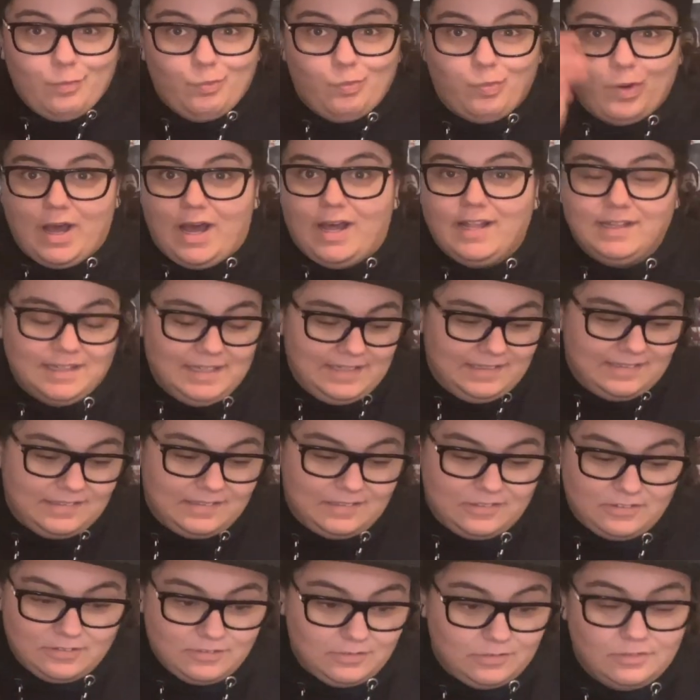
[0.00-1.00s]
but
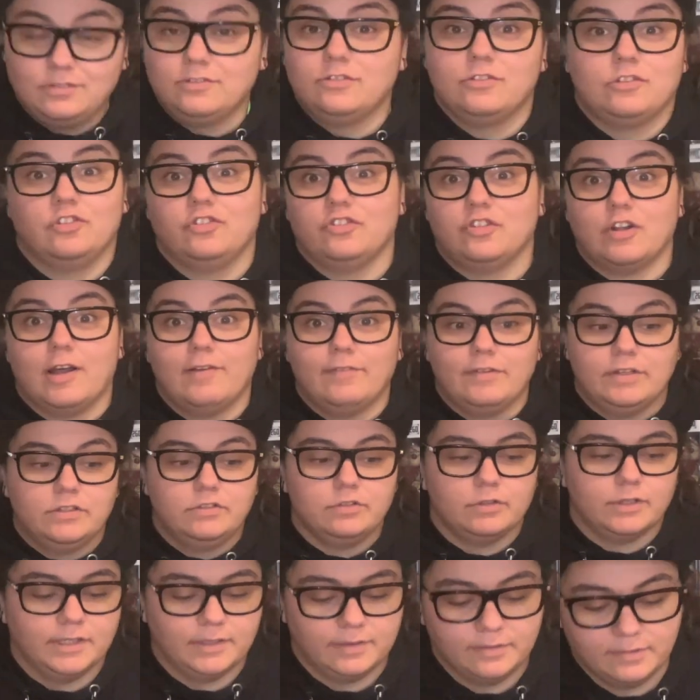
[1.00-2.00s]
let's just dive
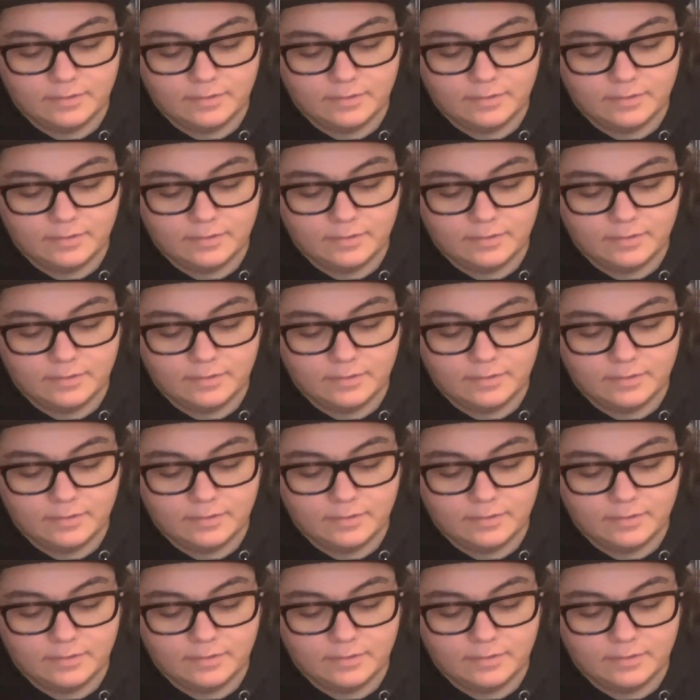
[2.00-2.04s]
into it.